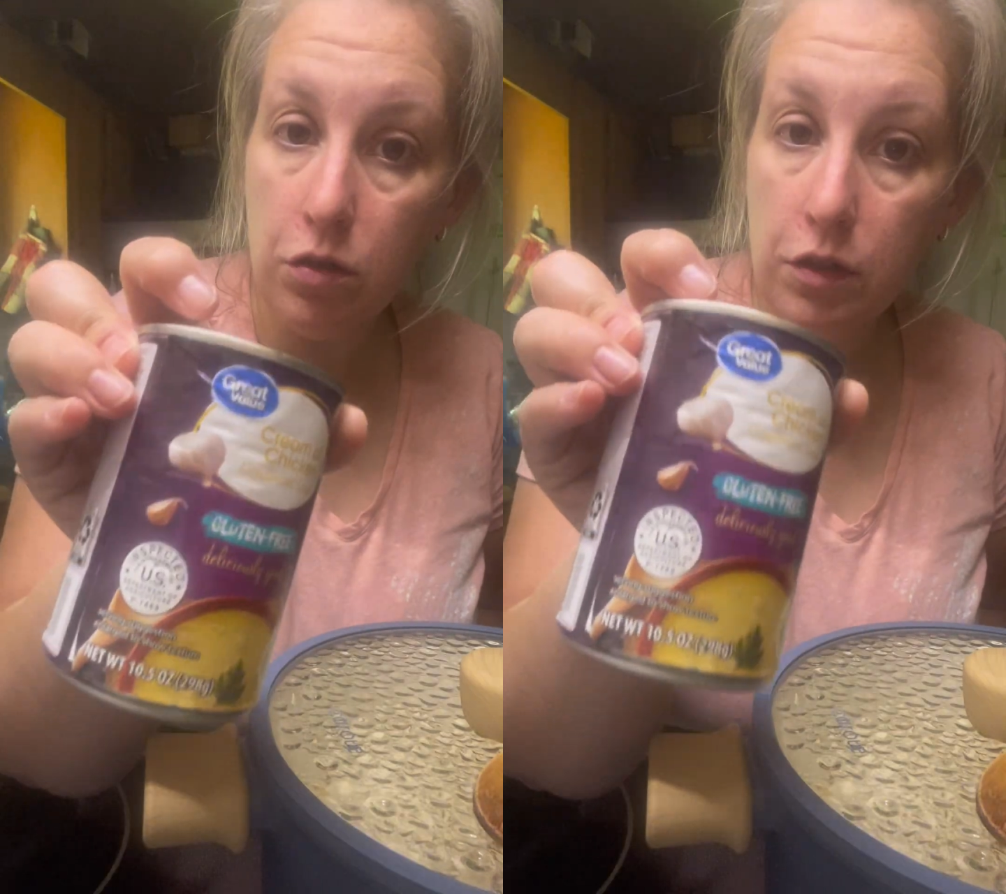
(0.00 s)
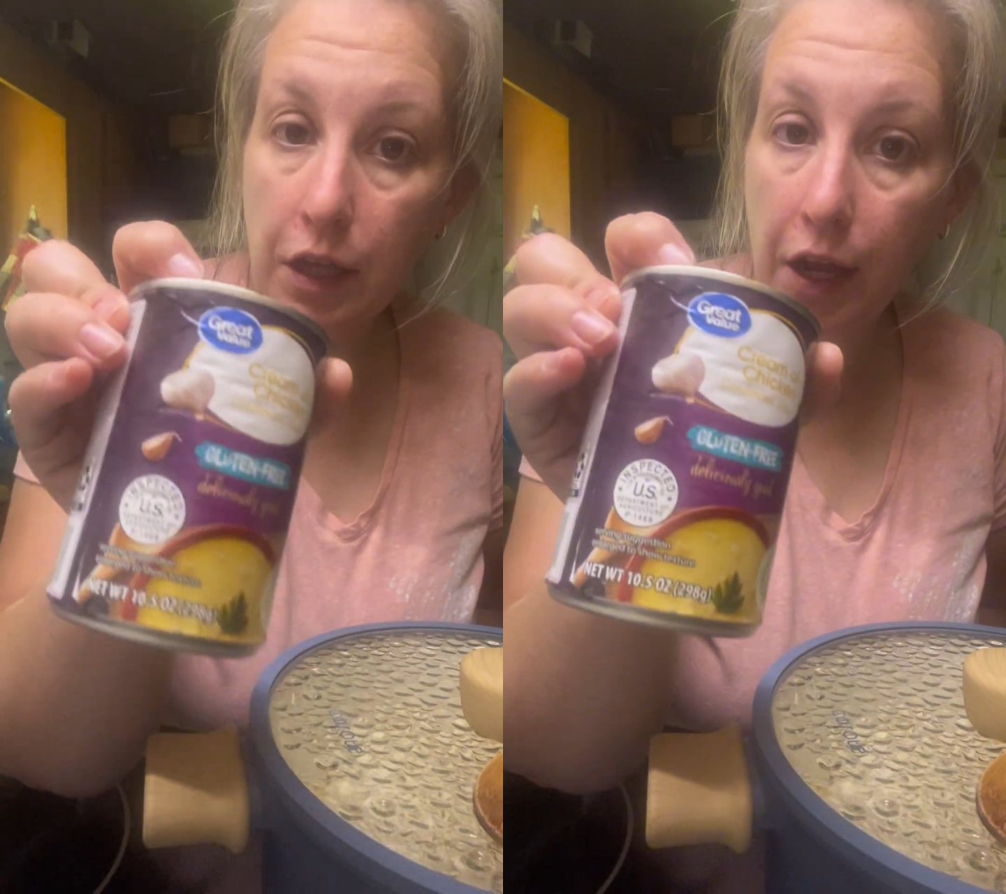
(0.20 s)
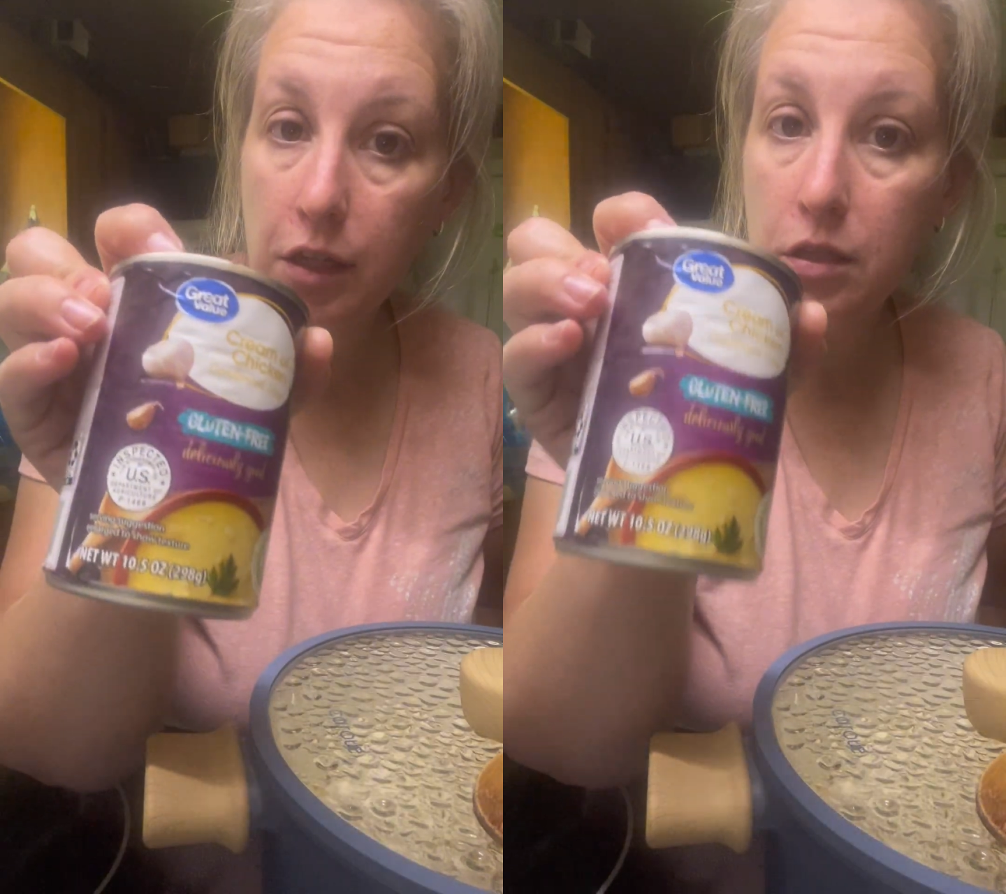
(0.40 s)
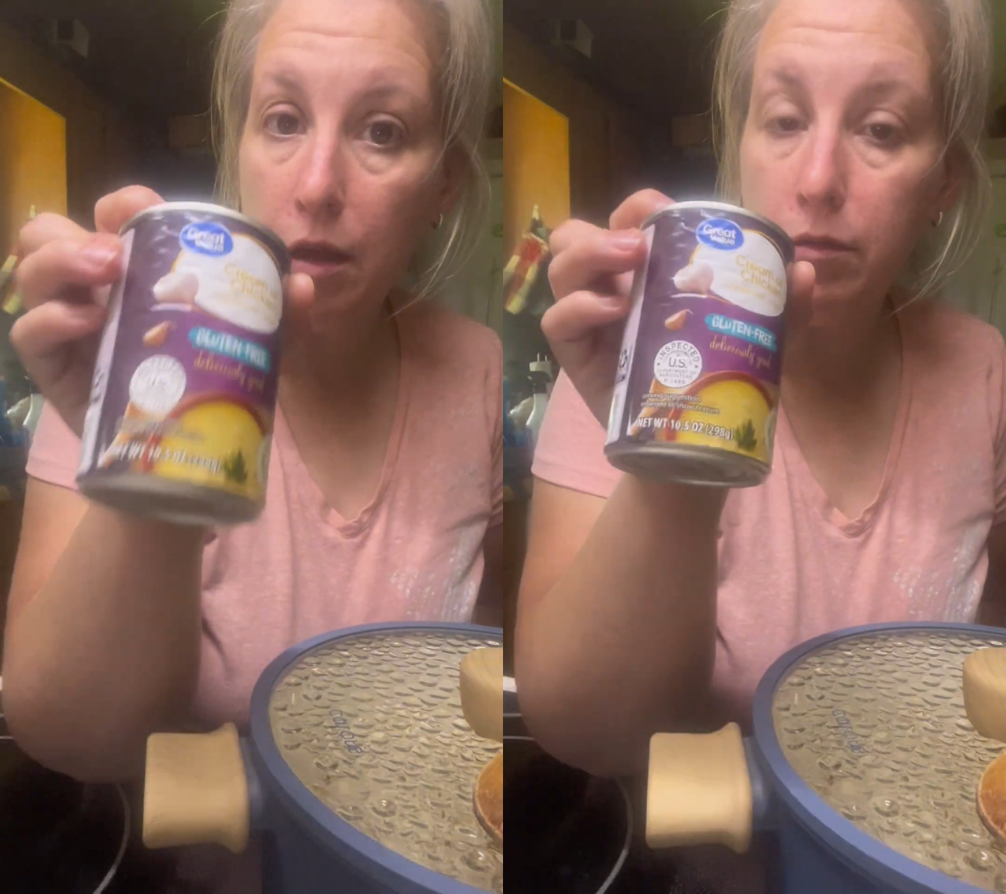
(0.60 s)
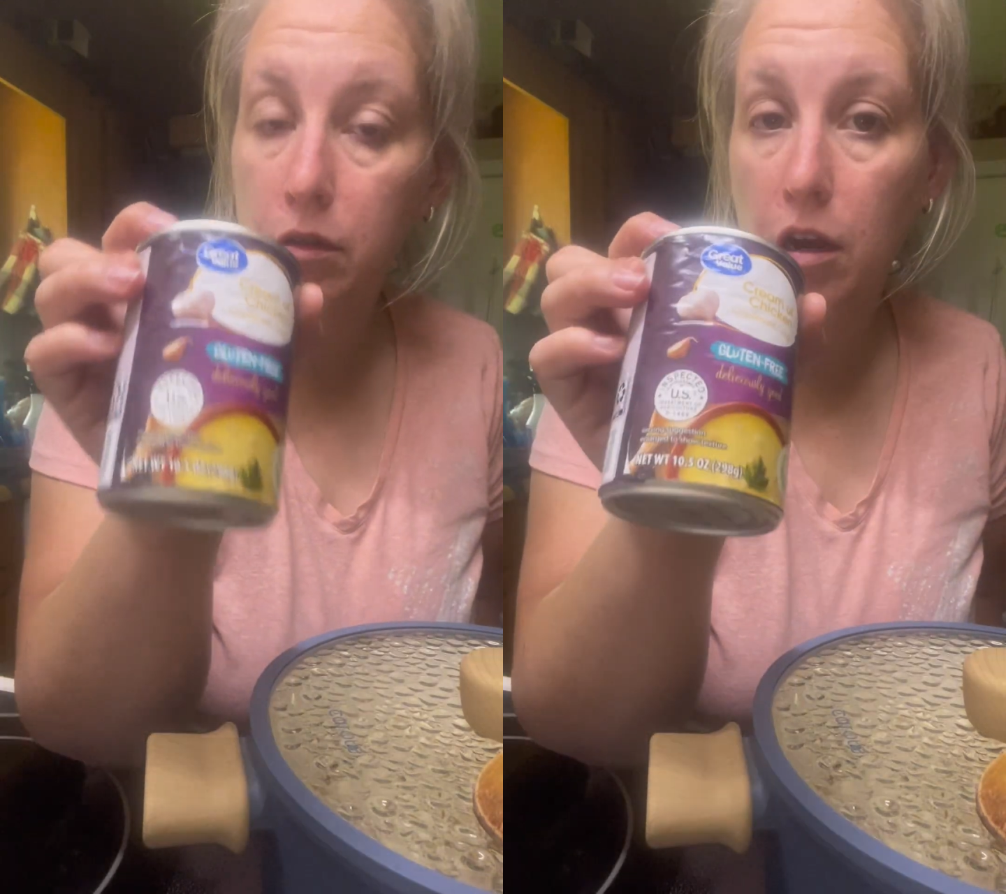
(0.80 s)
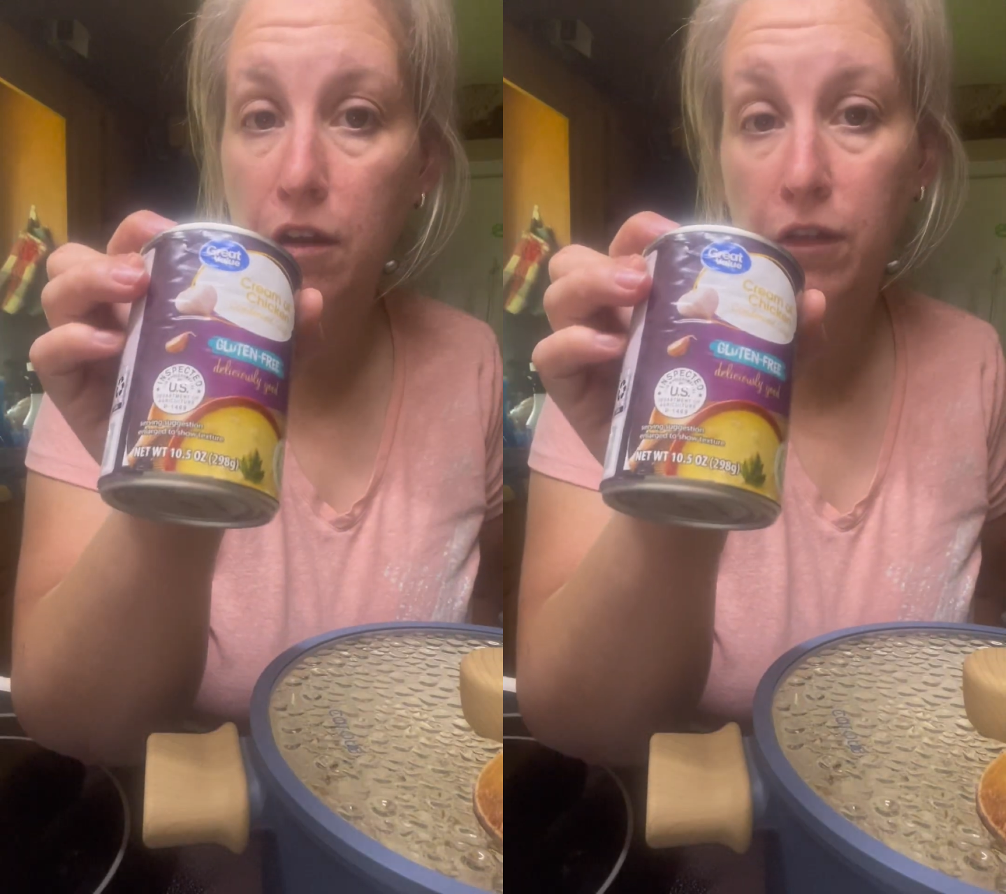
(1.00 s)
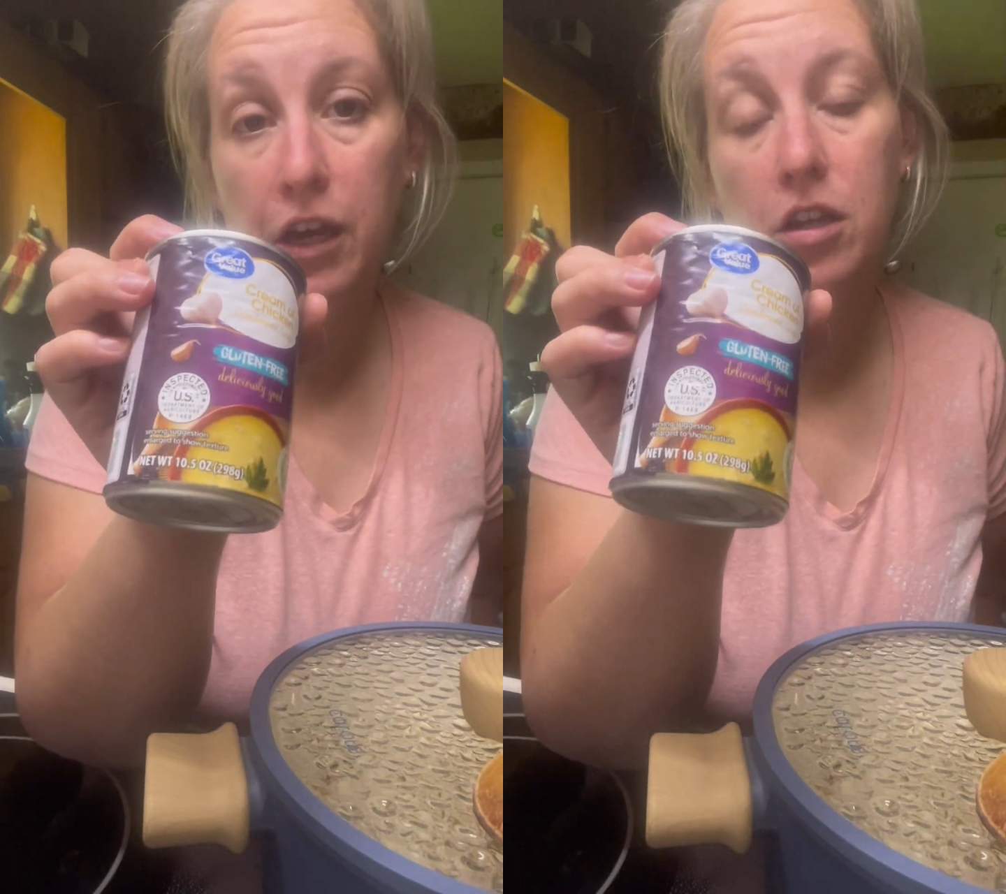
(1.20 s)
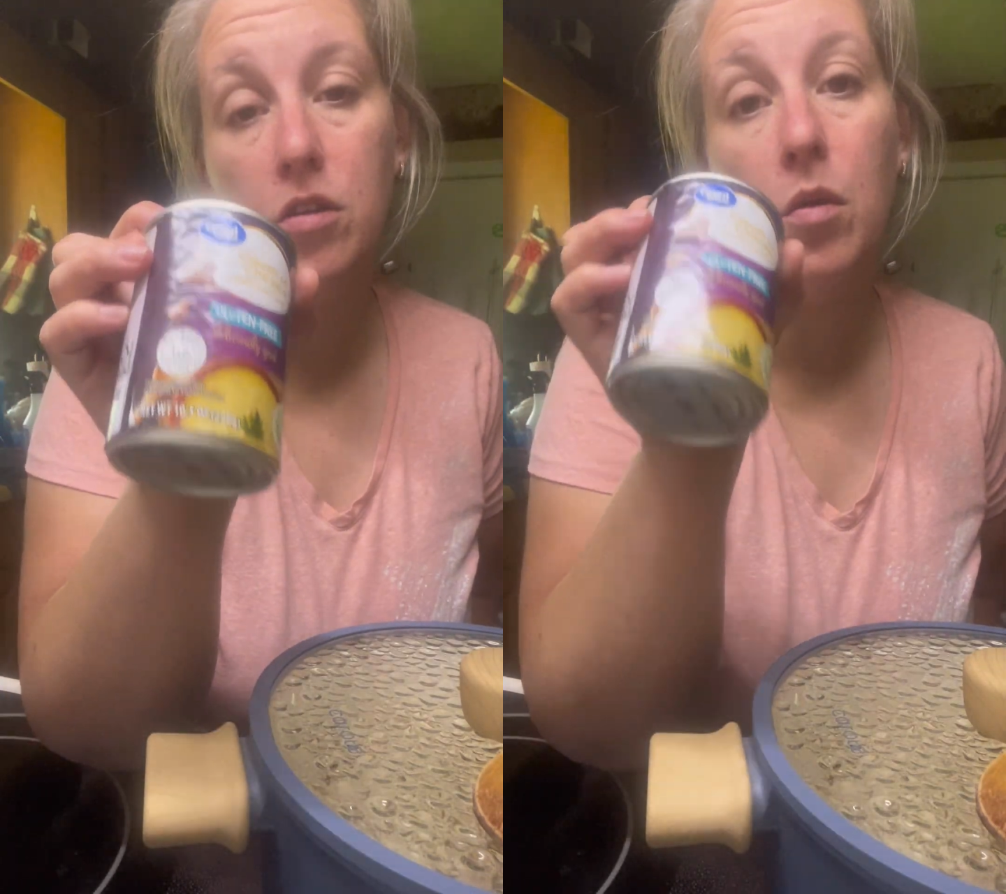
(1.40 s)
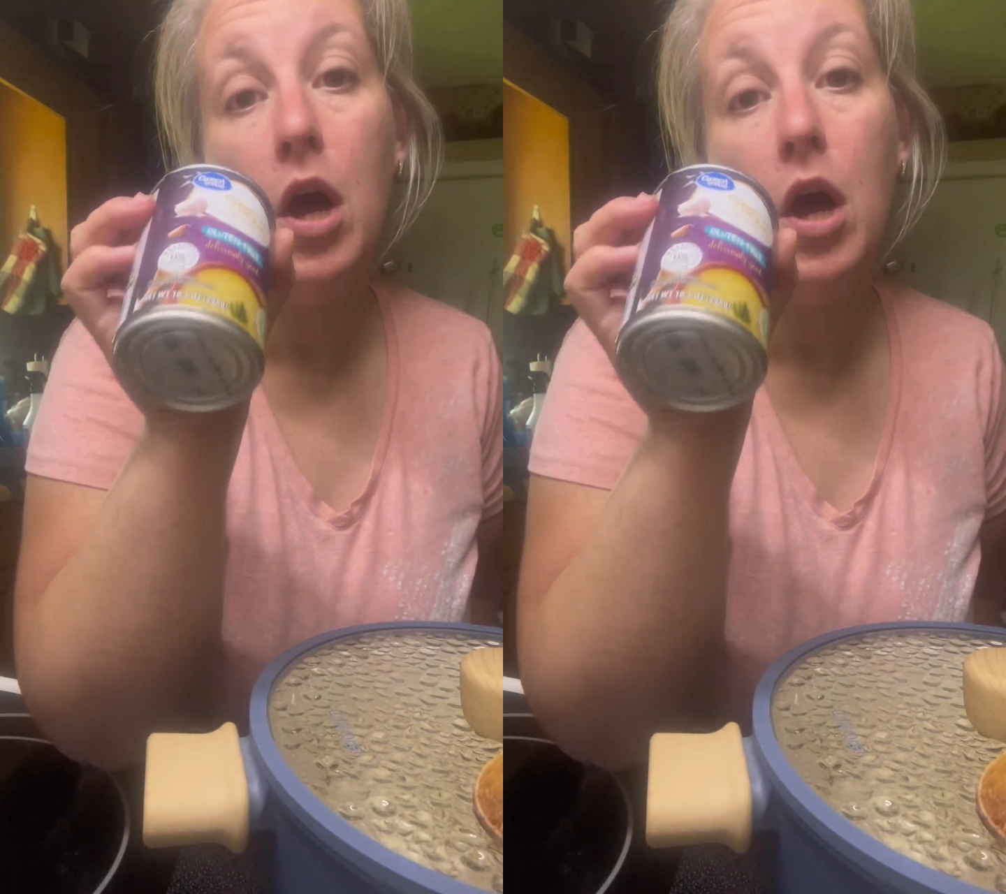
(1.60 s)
things of the great value